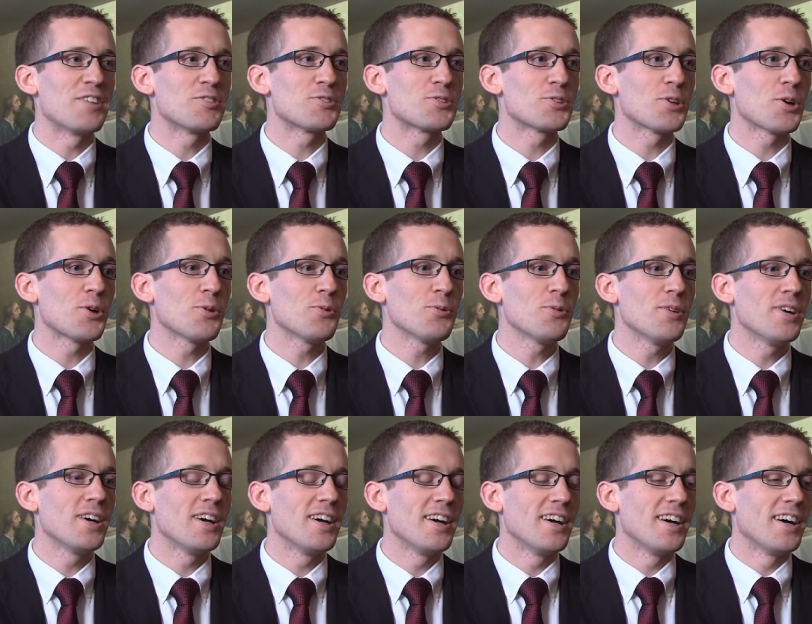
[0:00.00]
and
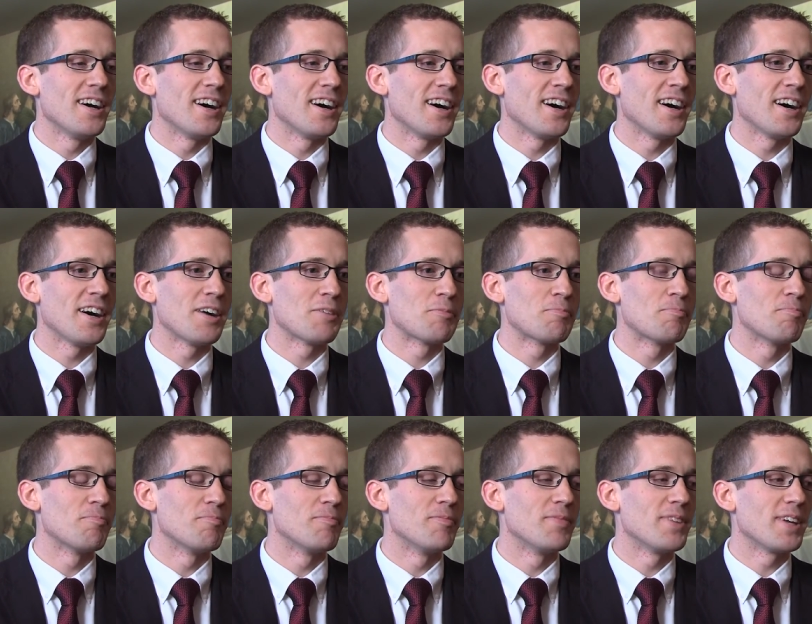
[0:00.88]
so
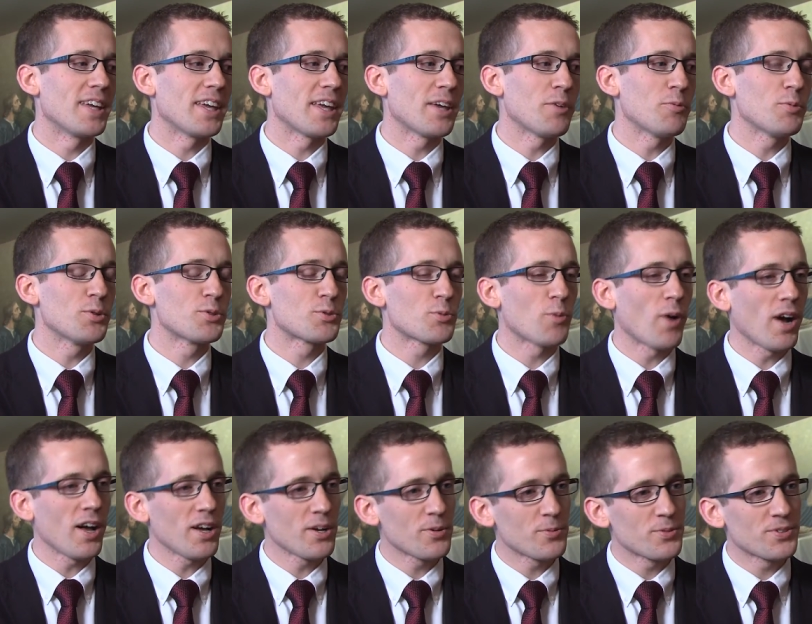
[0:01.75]
um, it was
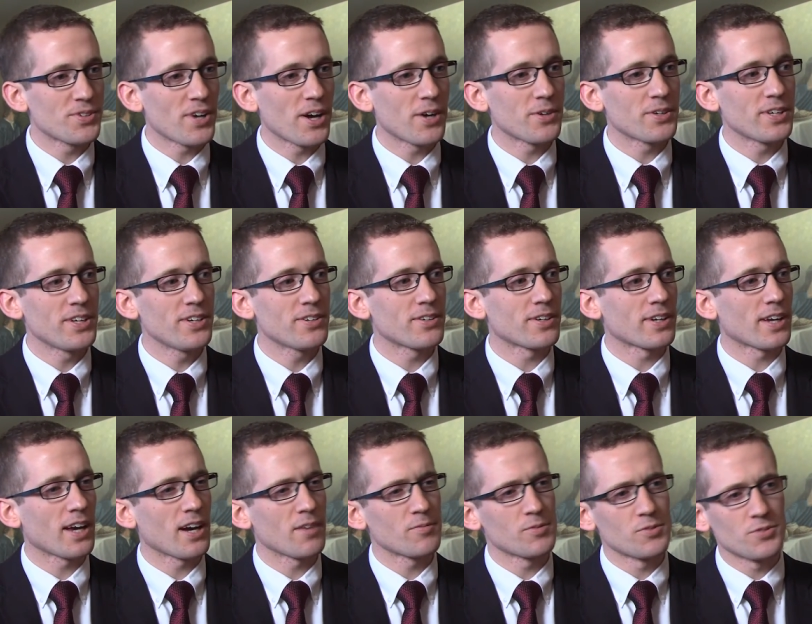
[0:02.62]
while I was out here in
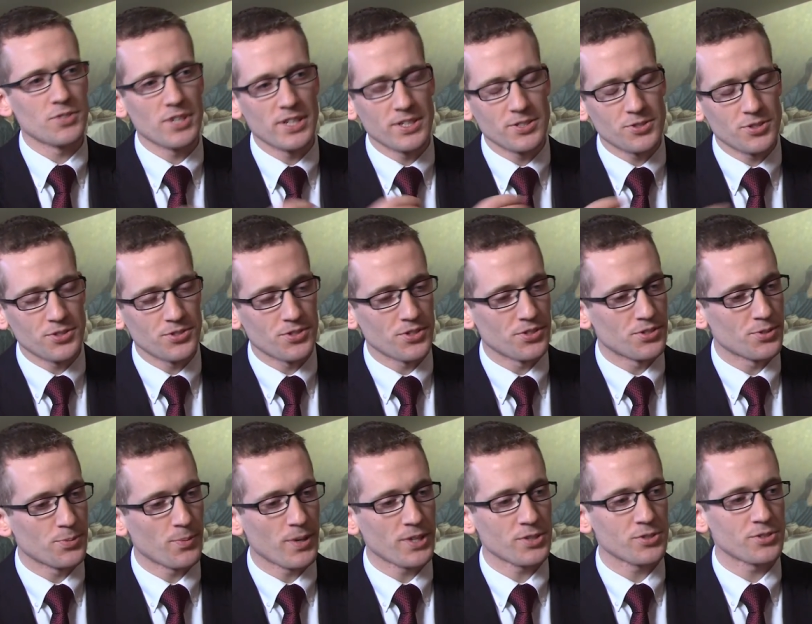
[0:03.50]
conversations,
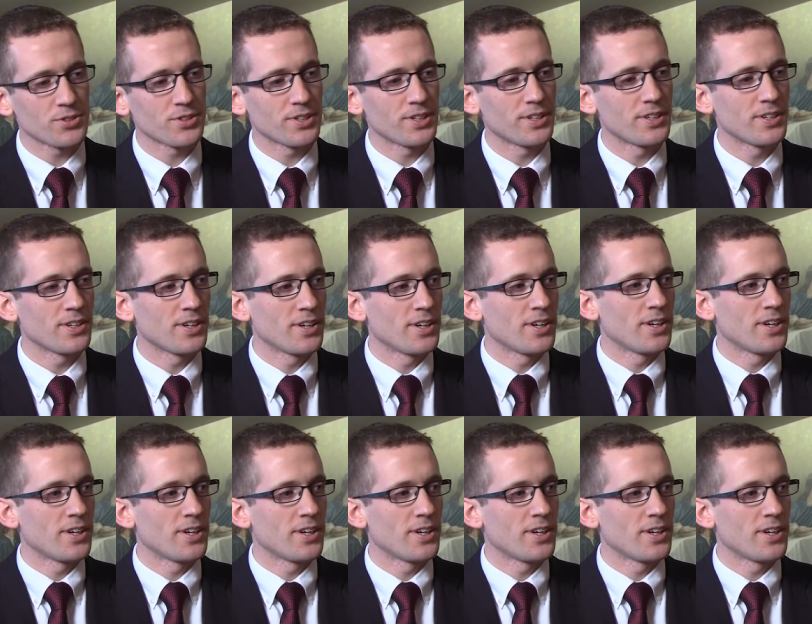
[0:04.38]
especially